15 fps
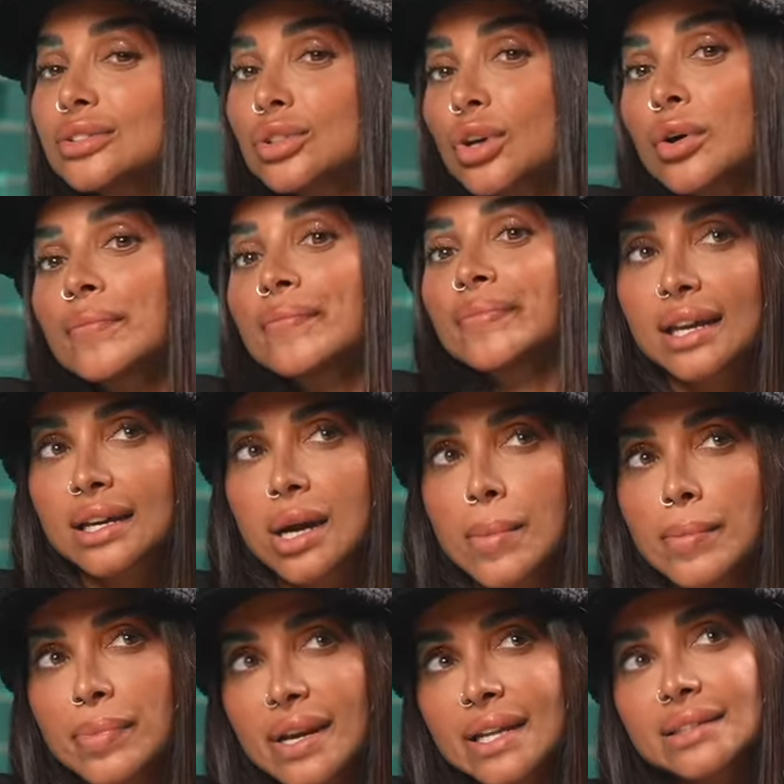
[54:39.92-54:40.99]
So I
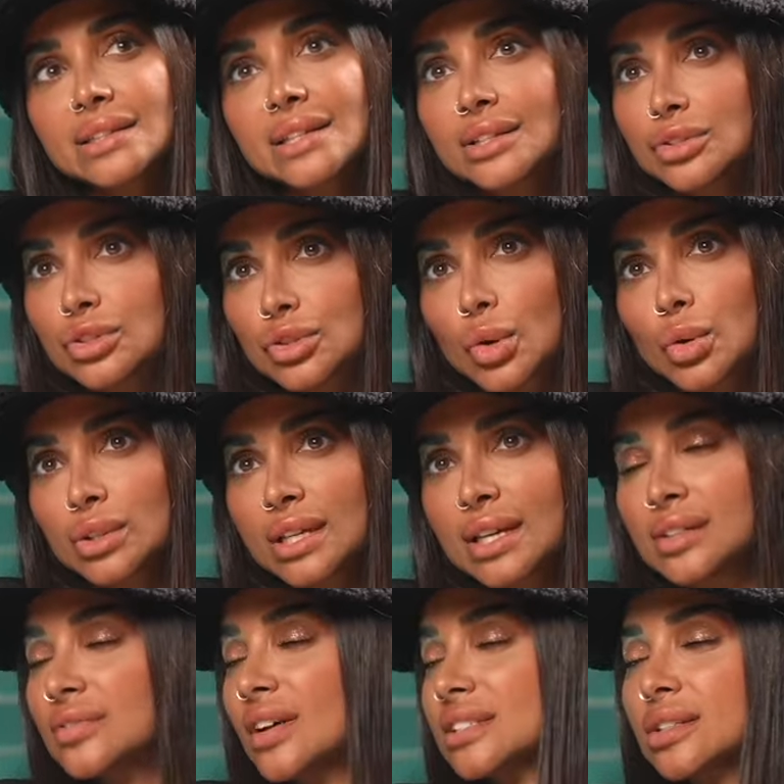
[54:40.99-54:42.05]
completely and
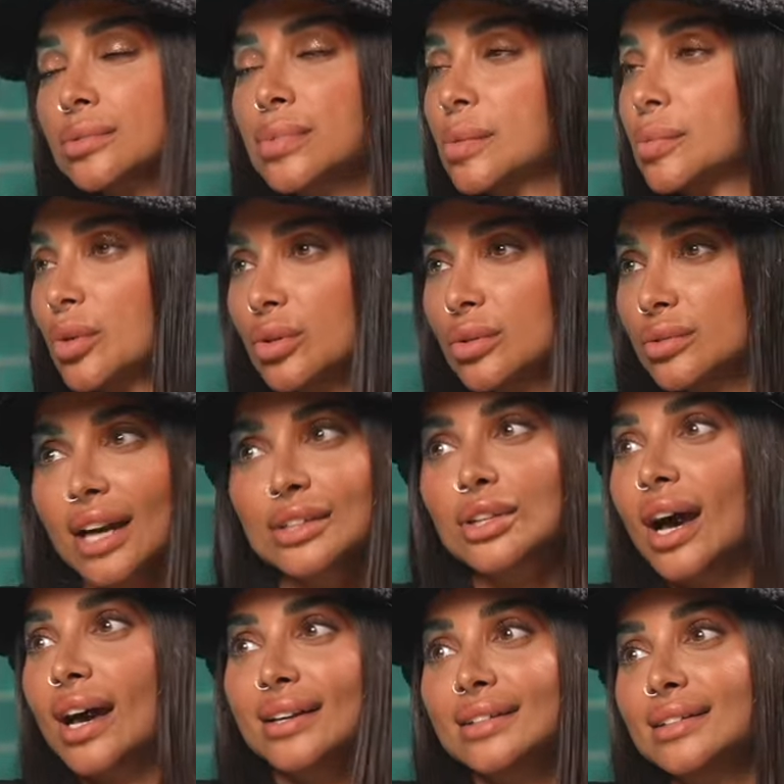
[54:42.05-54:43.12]
solely invest in people.
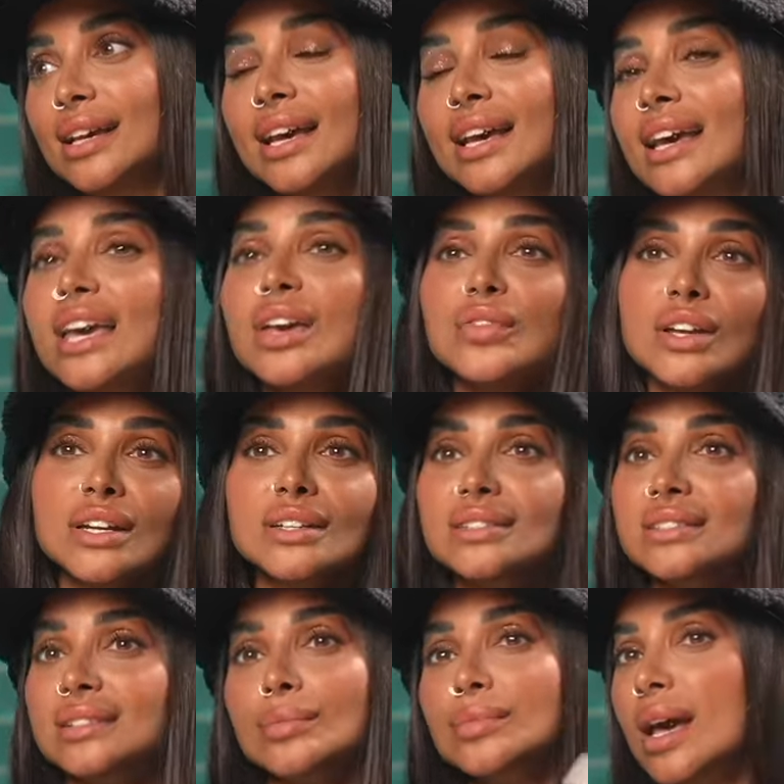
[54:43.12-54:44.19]
I
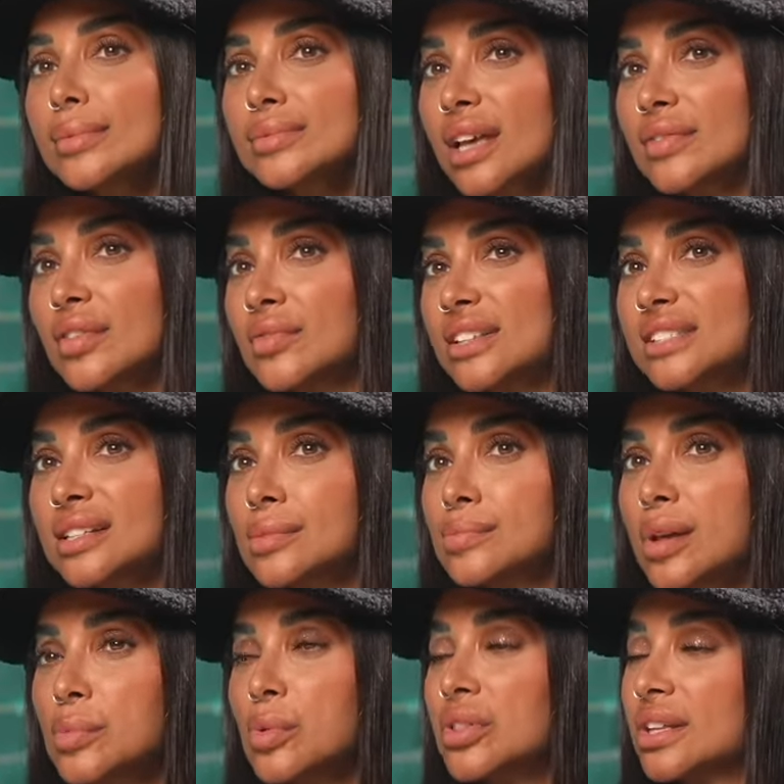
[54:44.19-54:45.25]
even sometimes I've invested
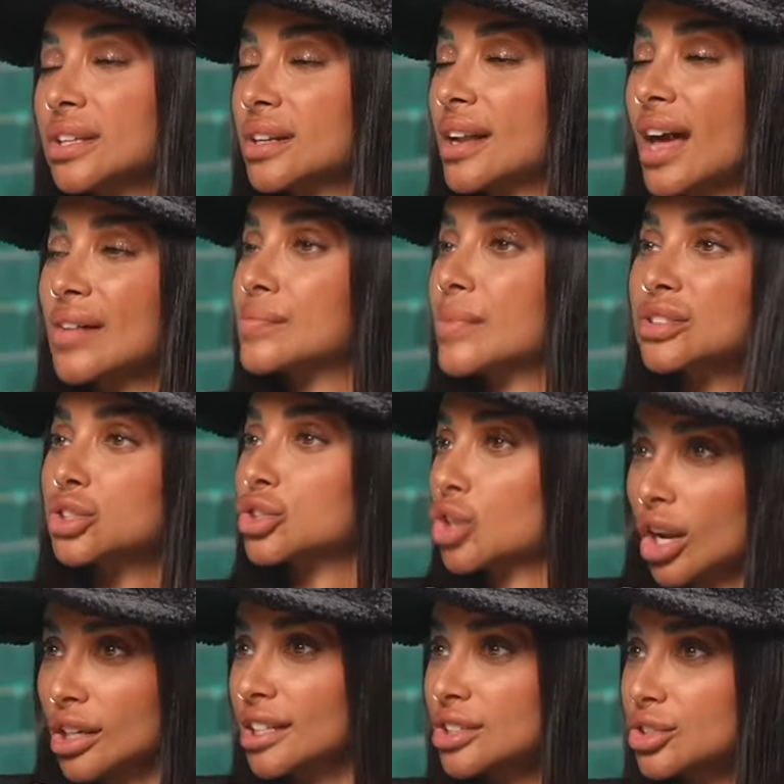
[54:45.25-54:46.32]
in people that didn't have much
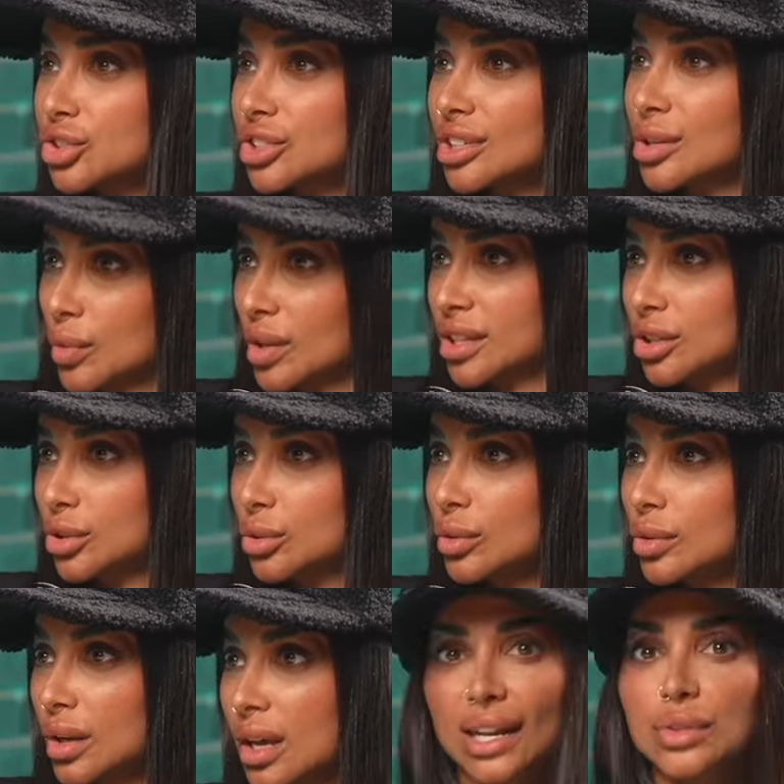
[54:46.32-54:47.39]
knowledge in what they
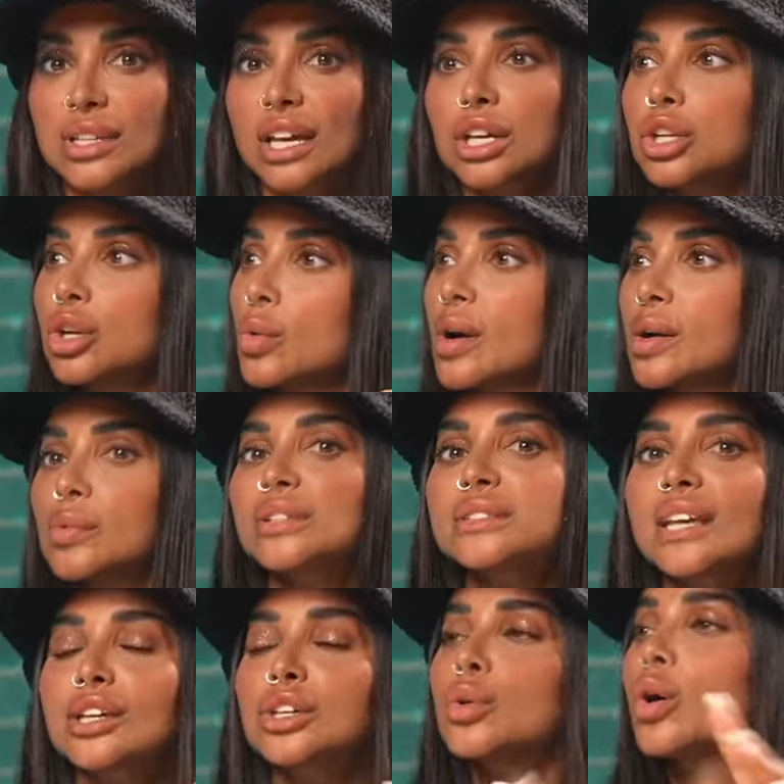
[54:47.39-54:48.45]
do. And I was like, you know what? We'll
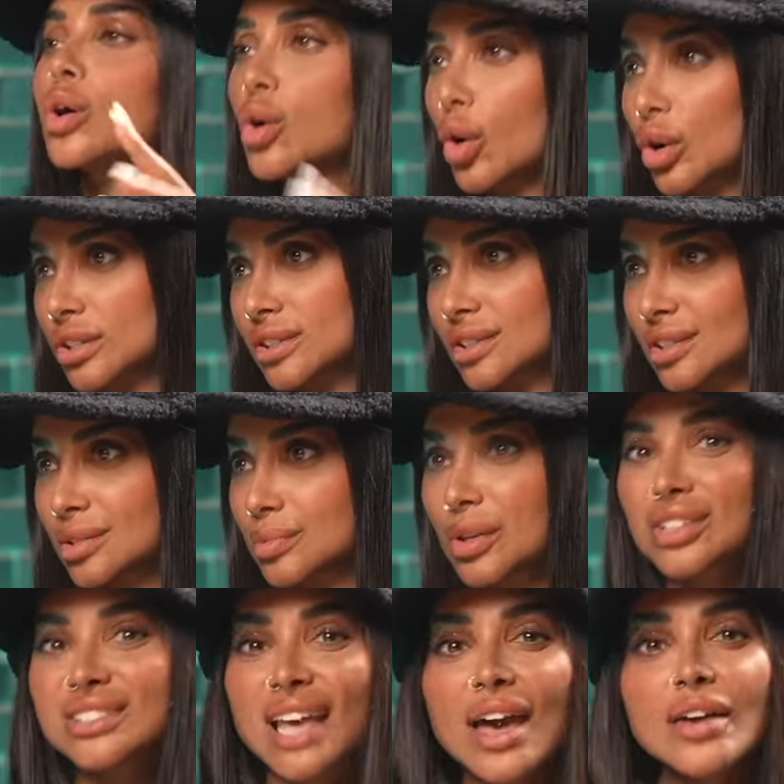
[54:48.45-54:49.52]
take you on courses
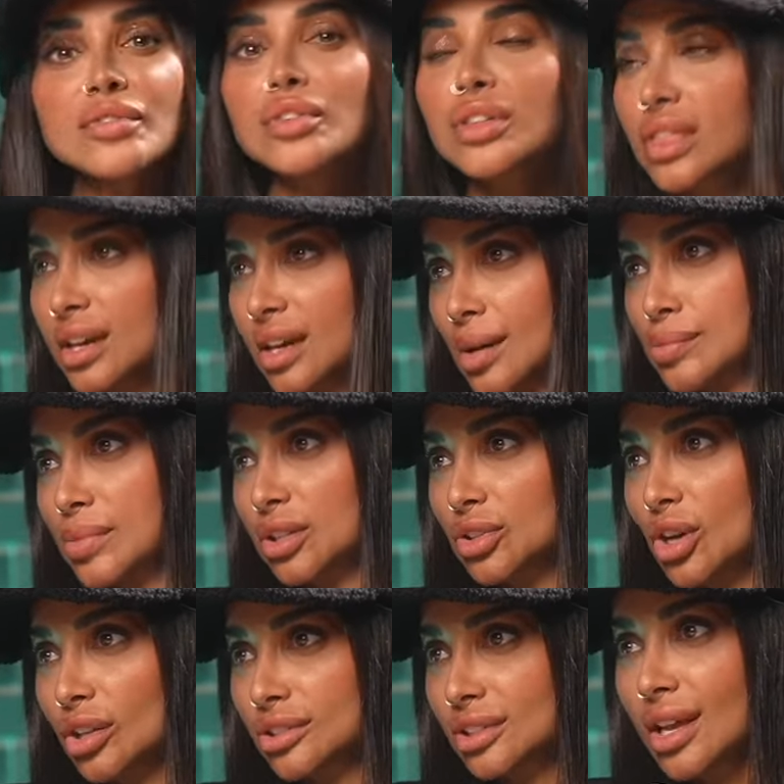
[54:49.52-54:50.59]
because everything can be
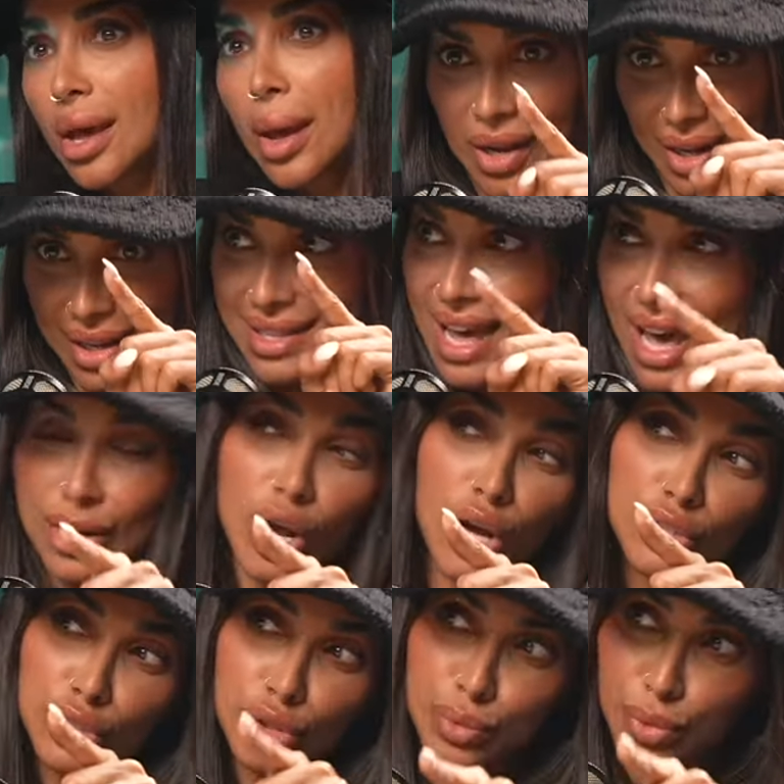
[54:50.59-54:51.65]
taught. But that
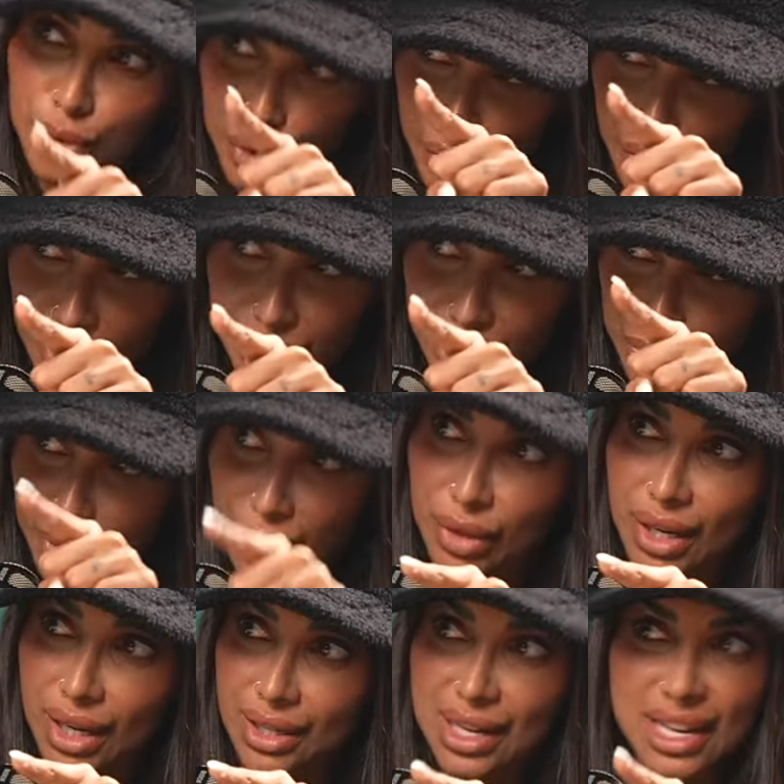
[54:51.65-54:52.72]
entrepreneurial
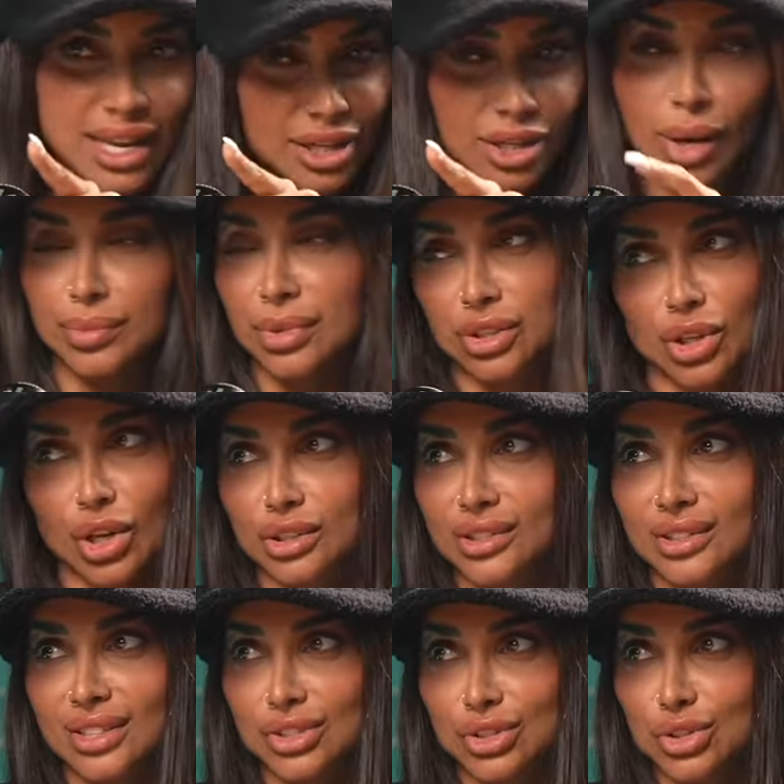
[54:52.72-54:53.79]
spirit cannot be
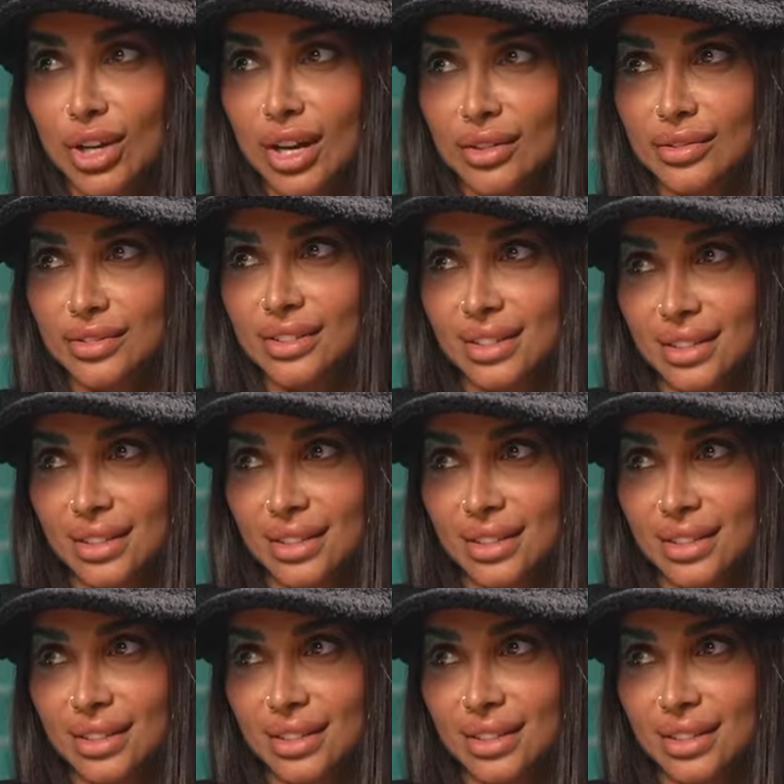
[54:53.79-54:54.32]
taught that you have.